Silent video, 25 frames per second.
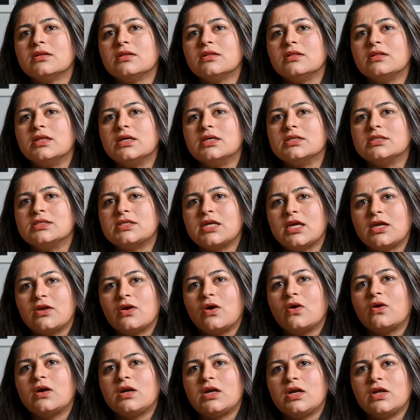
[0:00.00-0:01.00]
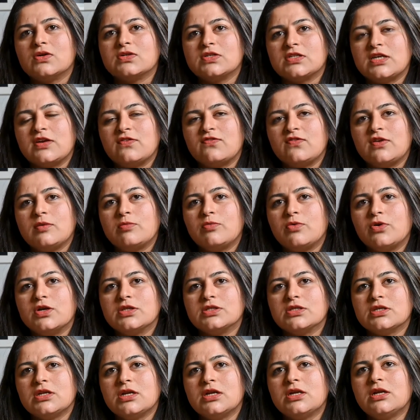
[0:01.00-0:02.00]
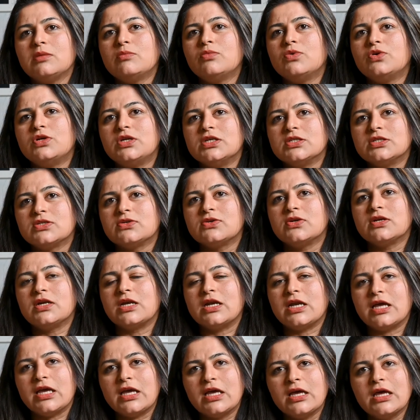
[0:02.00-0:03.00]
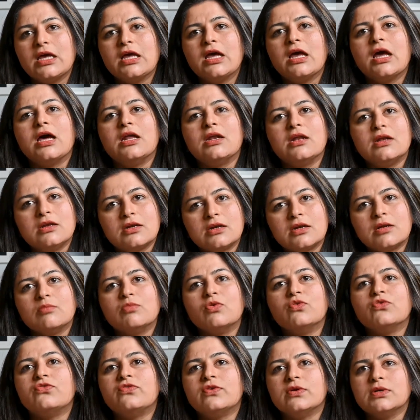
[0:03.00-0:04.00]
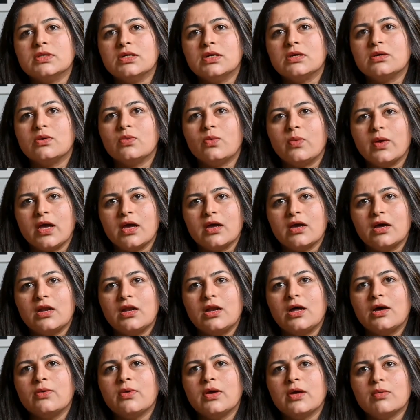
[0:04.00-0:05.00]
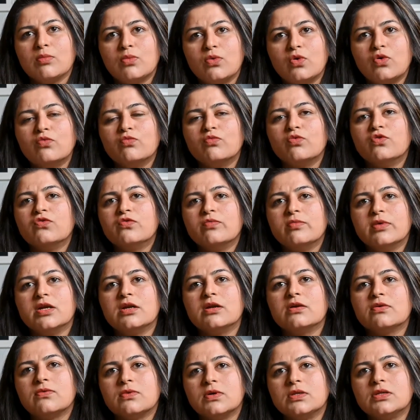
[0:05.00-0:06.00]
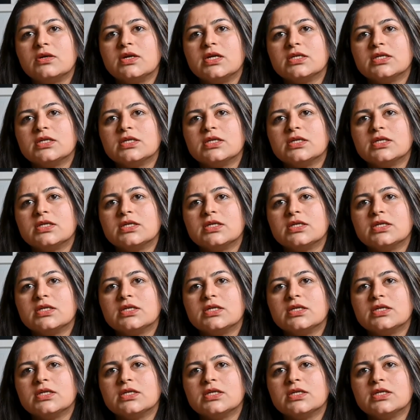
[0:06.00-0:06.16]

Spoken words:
the security or safety points a little more discreetly and a little more further away, allowing more movement for the